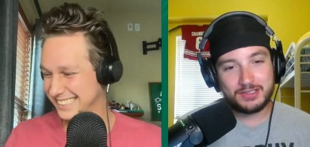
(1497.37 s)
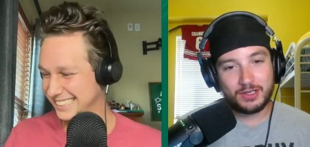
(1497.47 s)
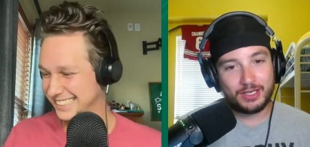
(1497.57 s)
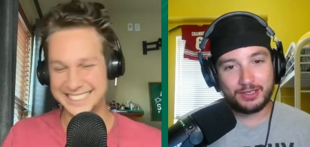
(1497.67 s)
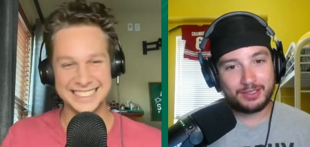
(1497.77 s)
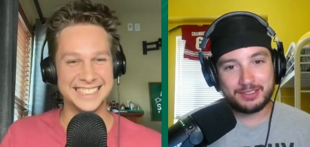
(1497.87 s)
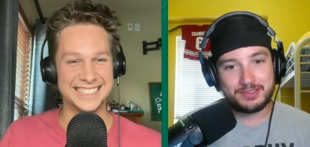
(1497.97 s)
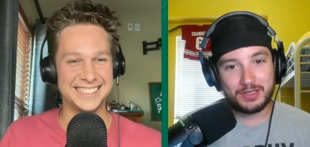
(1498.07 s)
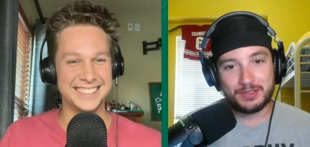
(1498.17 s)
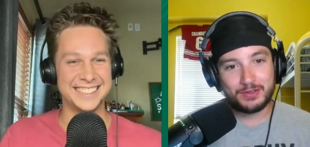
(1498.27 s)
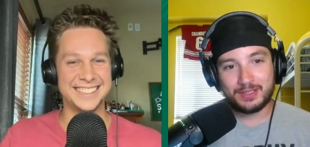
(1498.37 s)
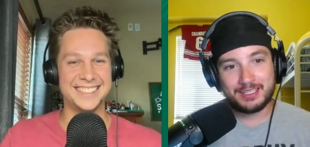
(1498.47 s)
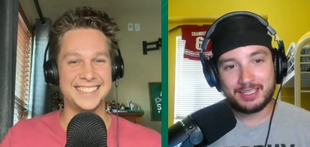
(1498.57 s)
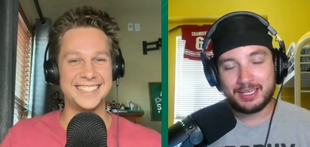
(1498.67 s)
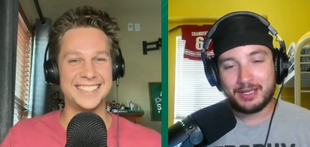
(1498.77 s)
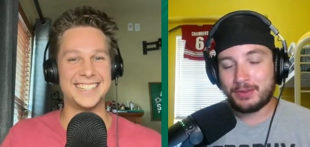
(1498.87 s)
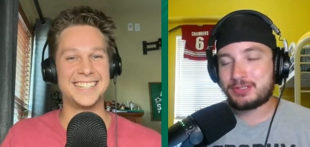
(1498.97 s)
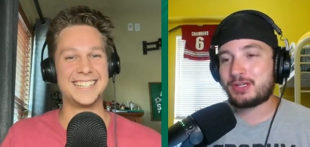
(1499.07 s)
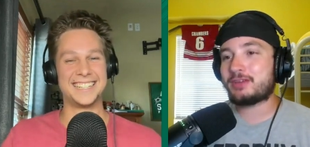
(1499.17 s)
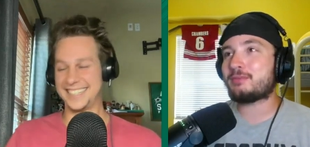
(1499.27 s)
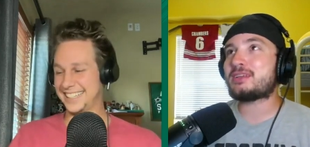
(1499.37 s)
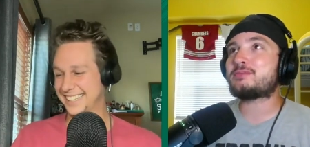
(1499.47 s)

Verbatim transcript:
Speaker 1: not, let's not do. Let, we shouldn't even be